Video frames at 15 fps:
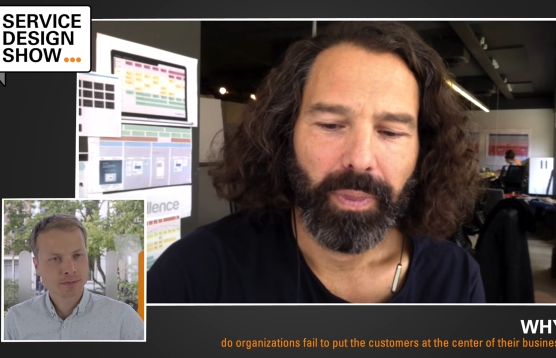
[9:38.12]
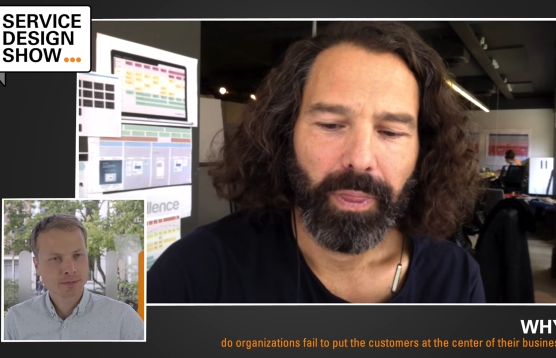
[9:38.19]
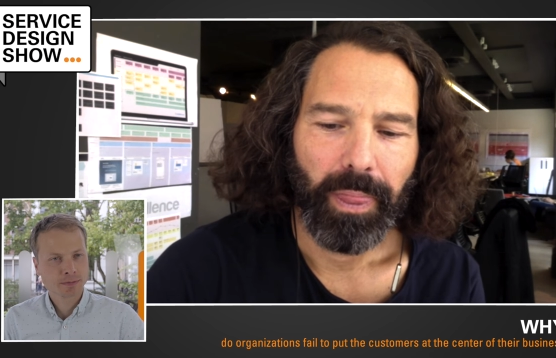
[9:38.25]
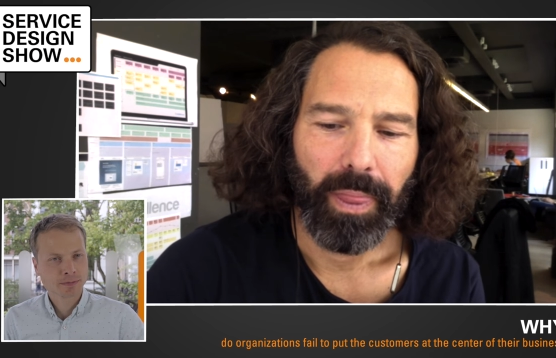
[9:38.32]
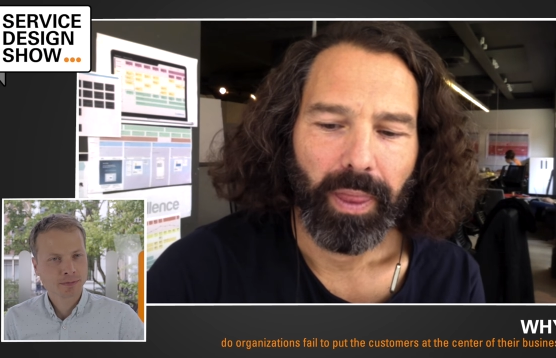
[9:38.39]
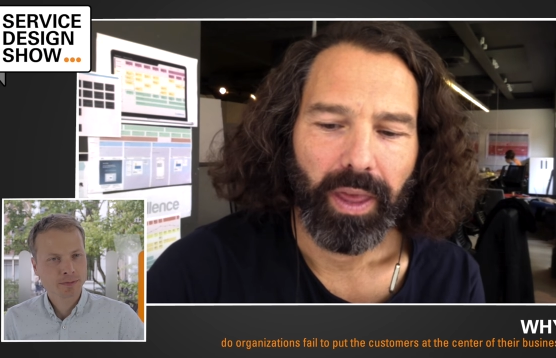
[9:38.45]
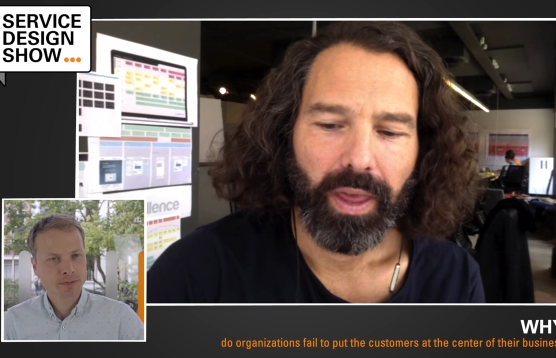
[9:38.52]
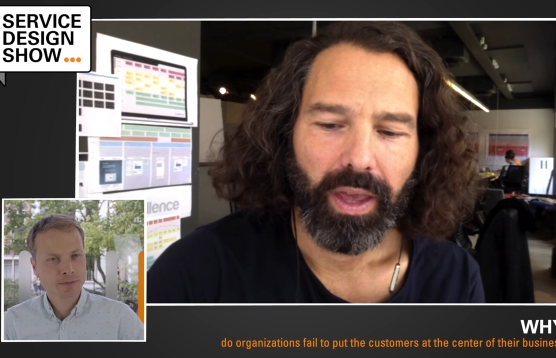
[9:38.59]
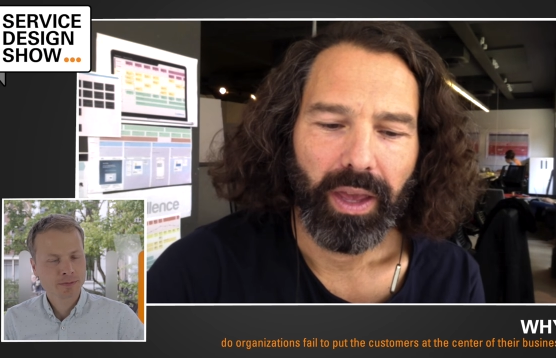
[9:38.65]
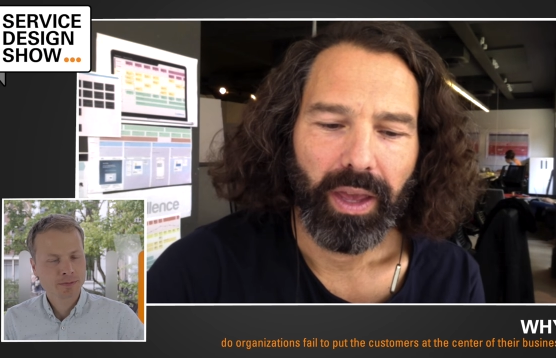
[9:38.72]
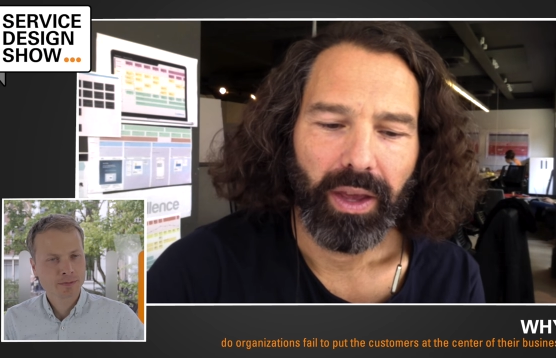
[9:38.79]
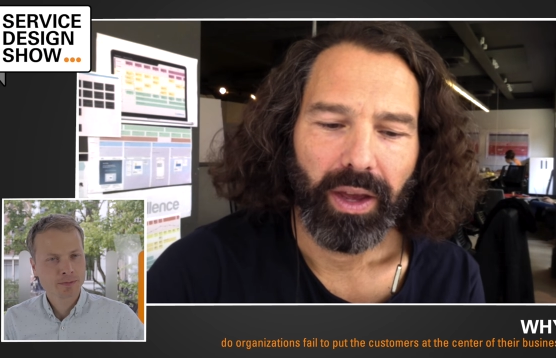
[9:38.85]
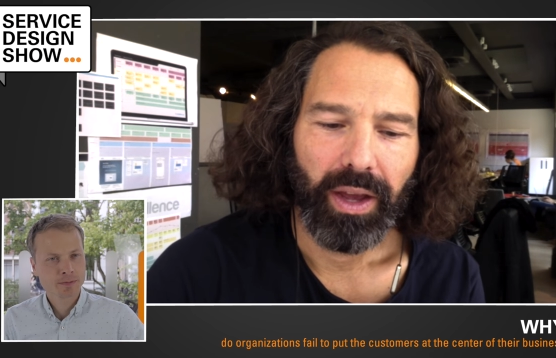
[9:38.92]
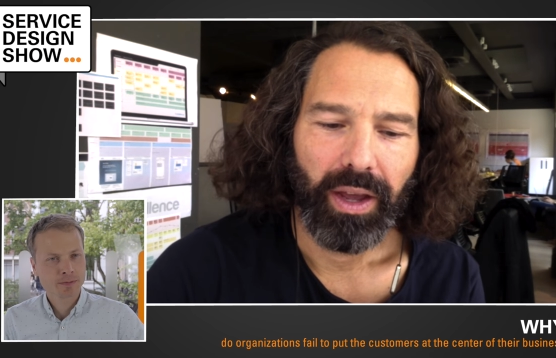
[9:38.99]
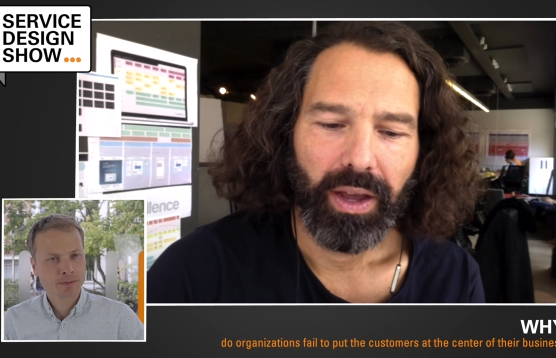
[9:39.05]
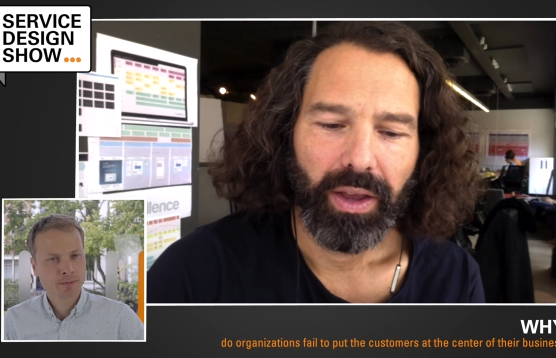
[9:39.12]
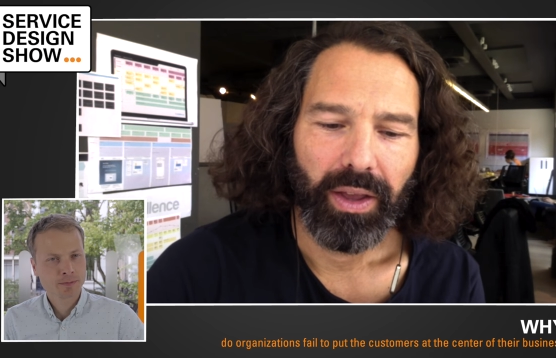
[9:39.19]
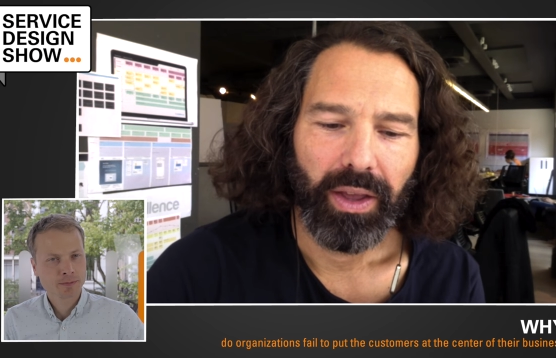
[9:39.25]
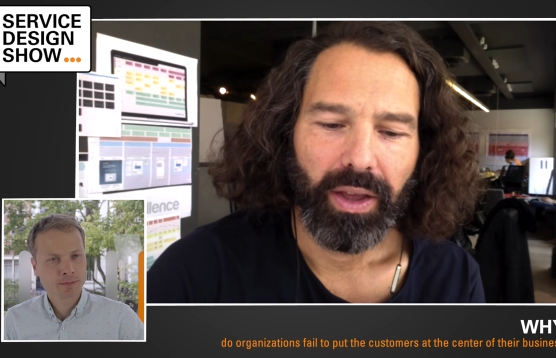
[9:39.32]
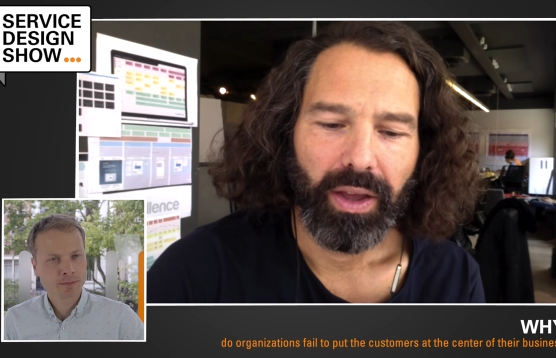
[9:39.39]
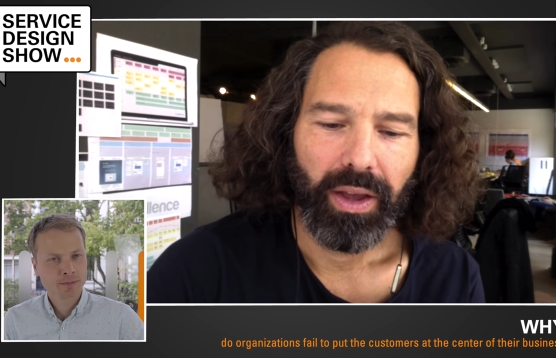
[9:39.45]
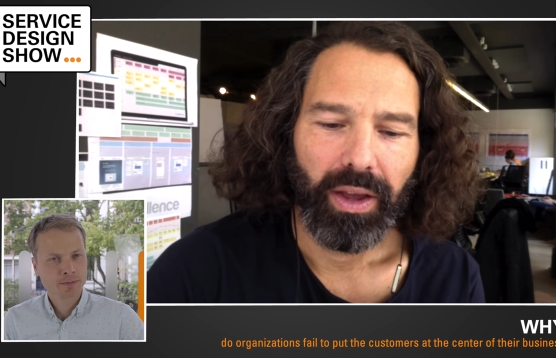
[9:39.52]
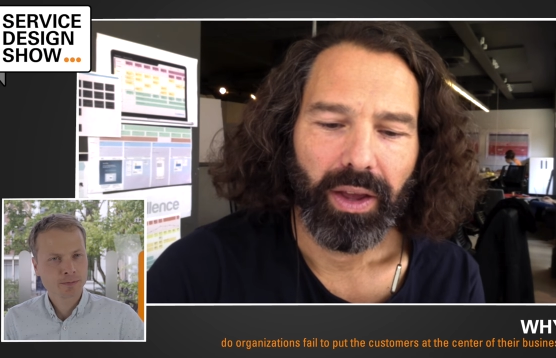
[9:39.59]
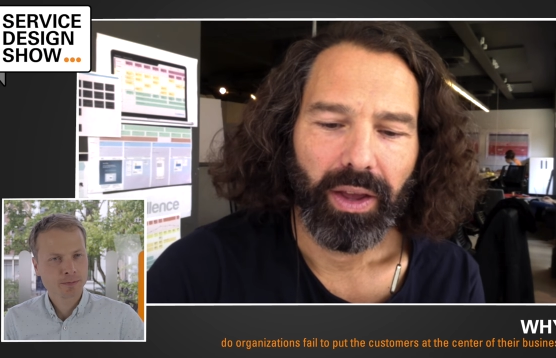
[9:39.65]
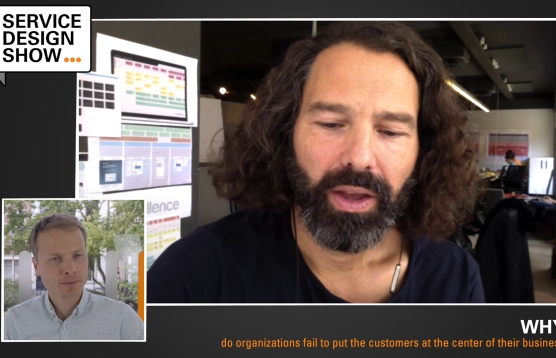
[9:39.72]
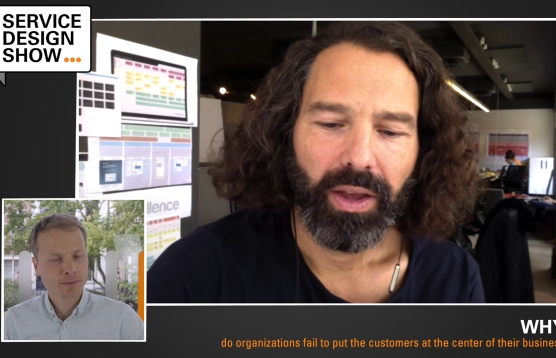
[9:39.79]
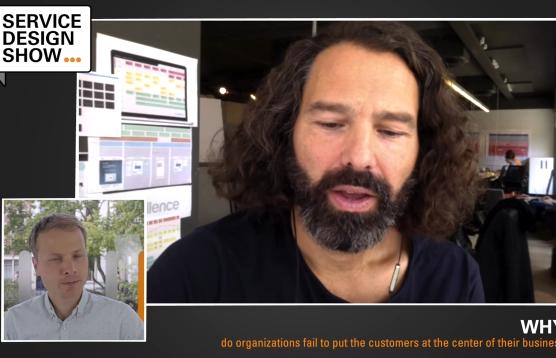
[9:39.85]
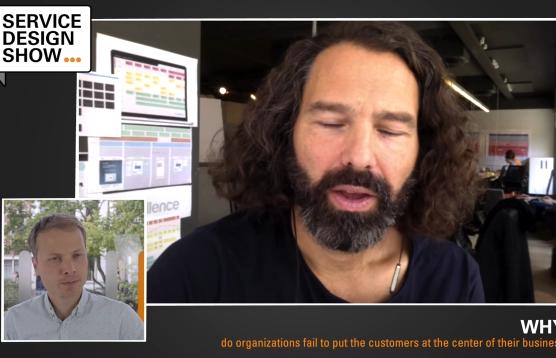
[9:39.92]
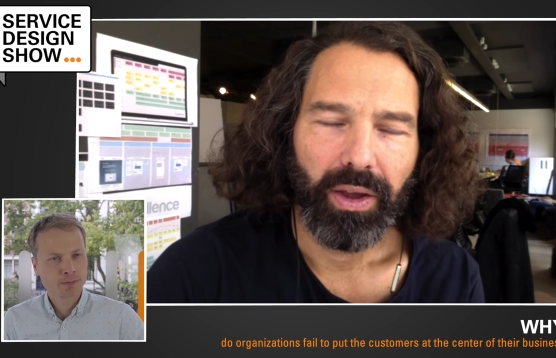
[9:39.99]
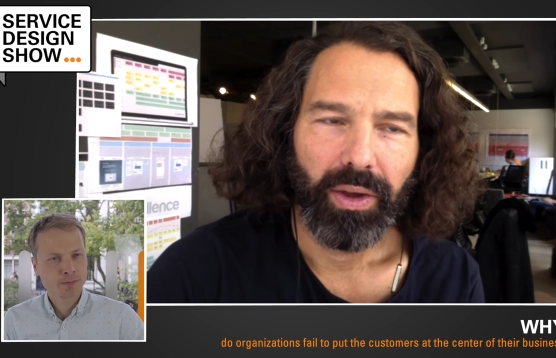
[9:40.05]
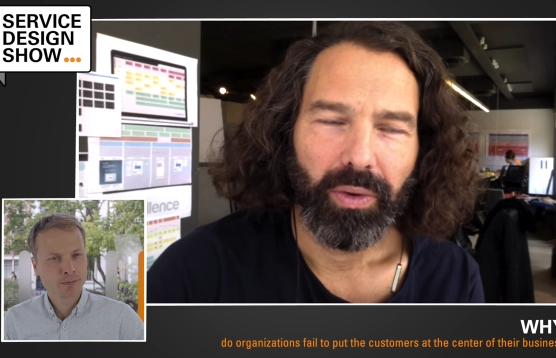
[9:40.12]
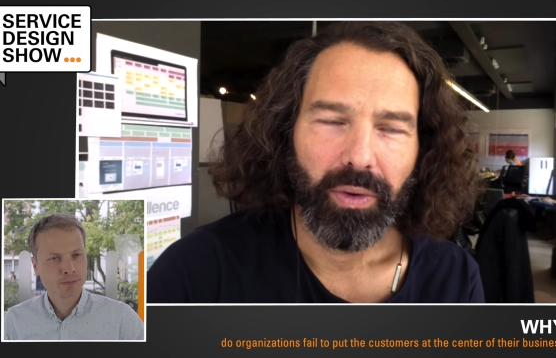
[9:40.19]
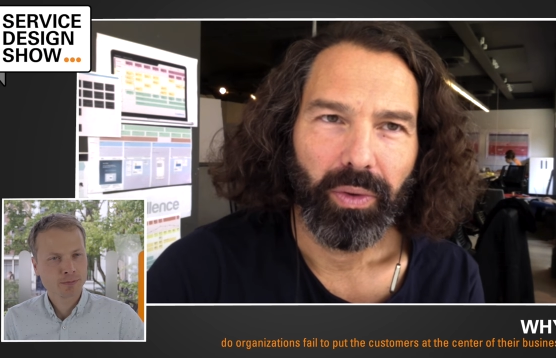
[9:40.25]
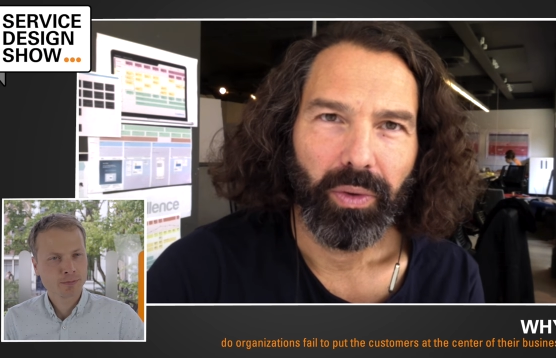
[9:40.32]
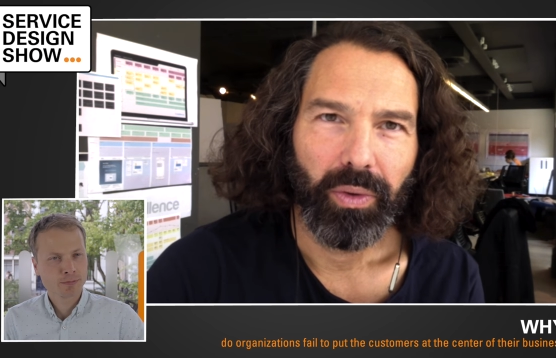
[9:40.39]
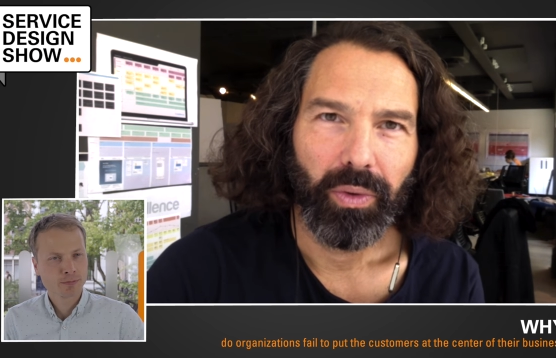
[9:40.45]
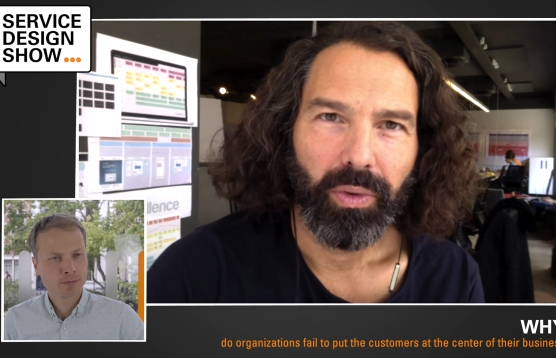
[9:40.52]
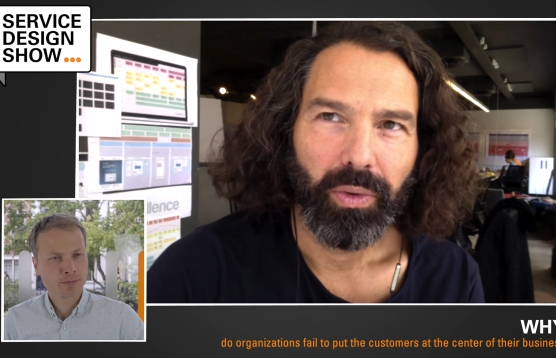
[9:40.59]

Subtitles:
(silence)